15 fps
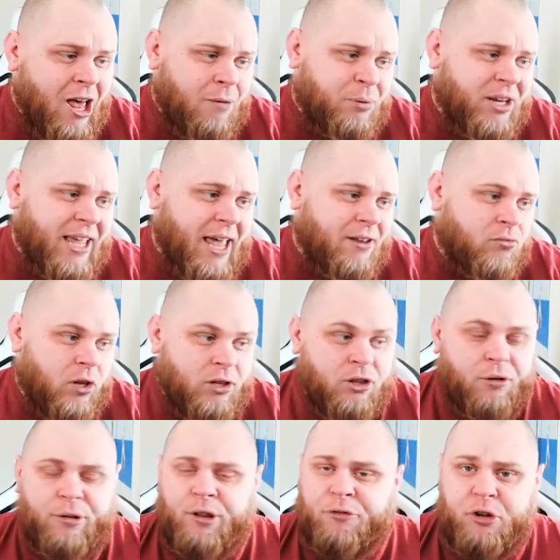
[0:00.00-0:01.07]
But again,
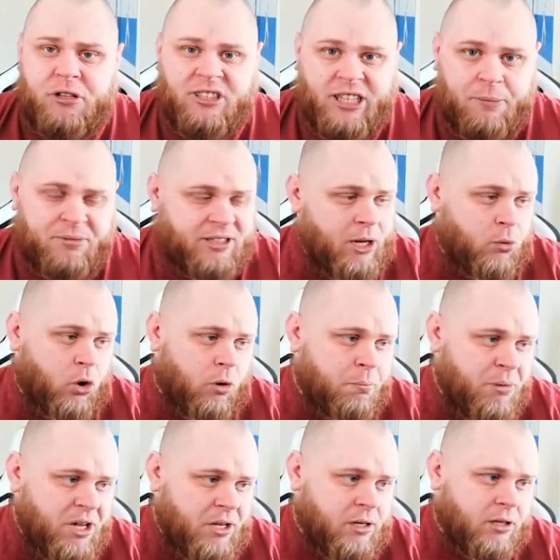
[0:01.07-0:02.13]
the first clips, they were on
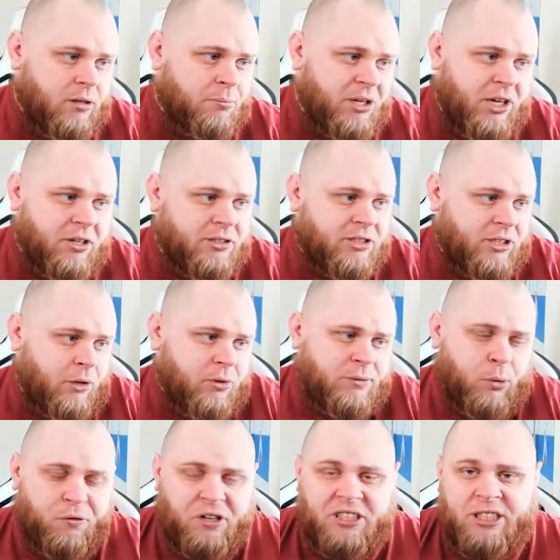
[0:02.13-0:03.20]
me because he was
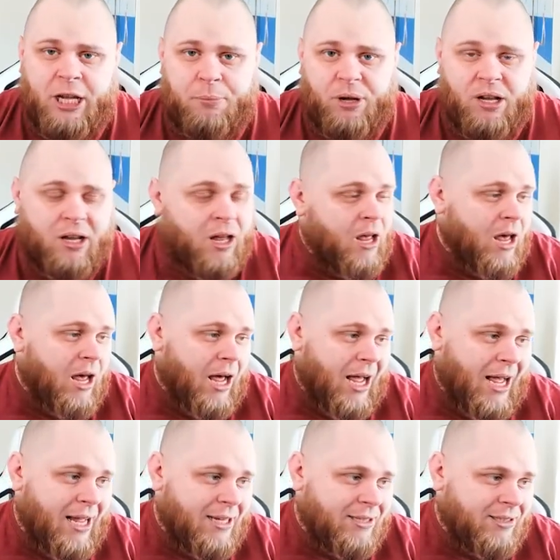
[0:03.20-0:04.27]
moving his keeper.
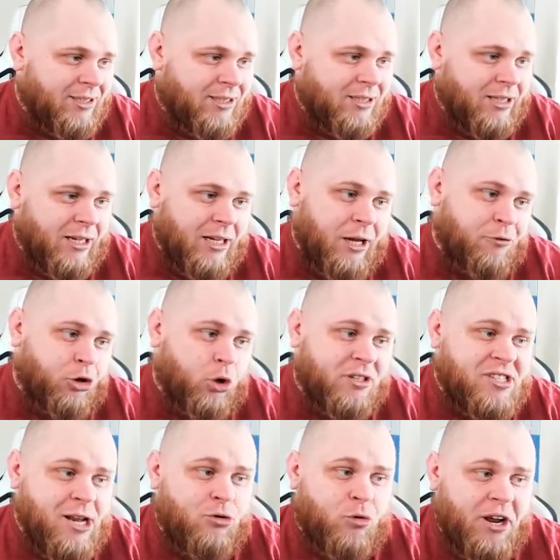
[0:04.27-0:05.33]
And even though it
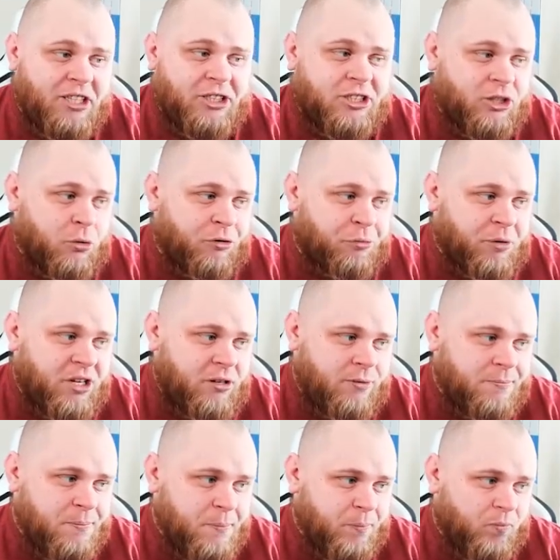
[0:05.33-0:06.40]
did register with me,
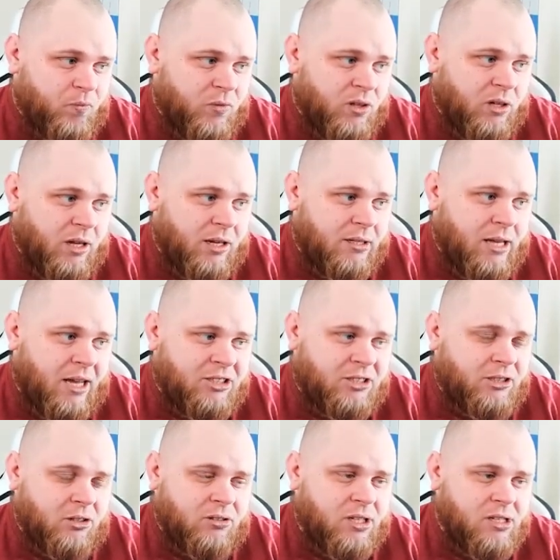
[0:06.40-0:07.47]
I
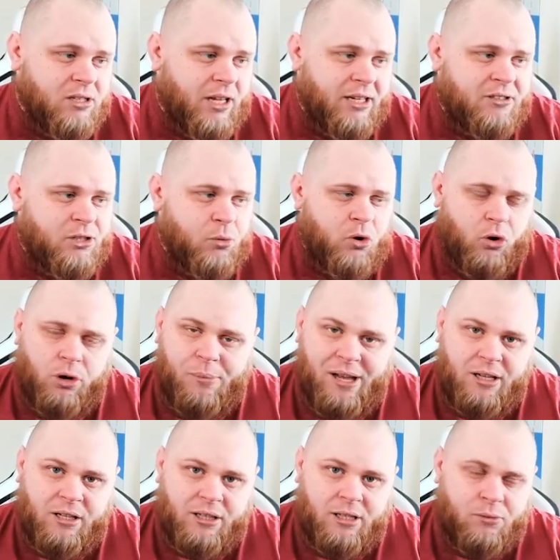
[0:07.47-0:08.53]
still didn't like do it
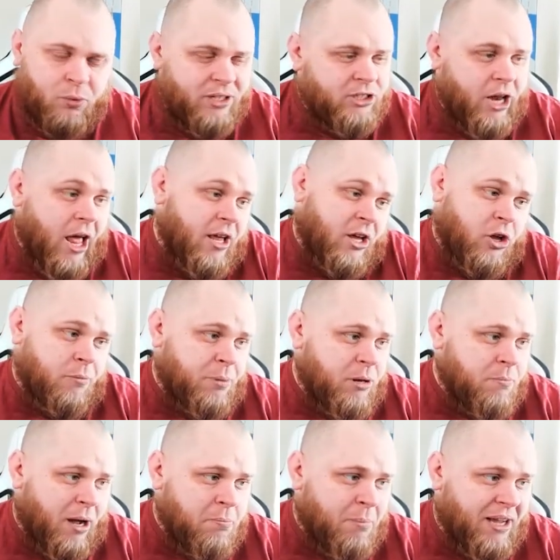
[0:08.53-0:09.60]
automatically, which it could have been
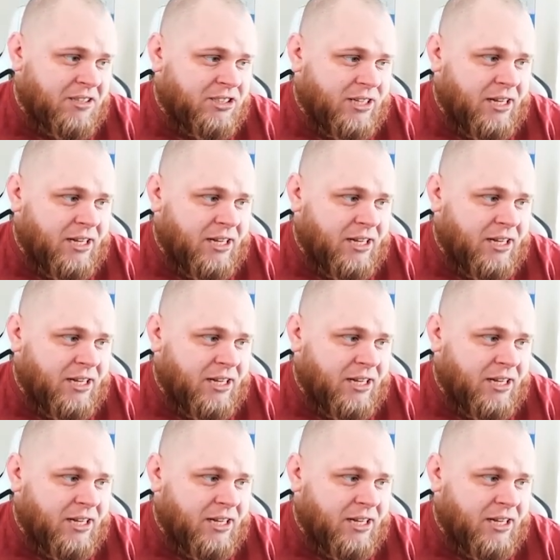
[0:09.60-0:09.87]
my mindset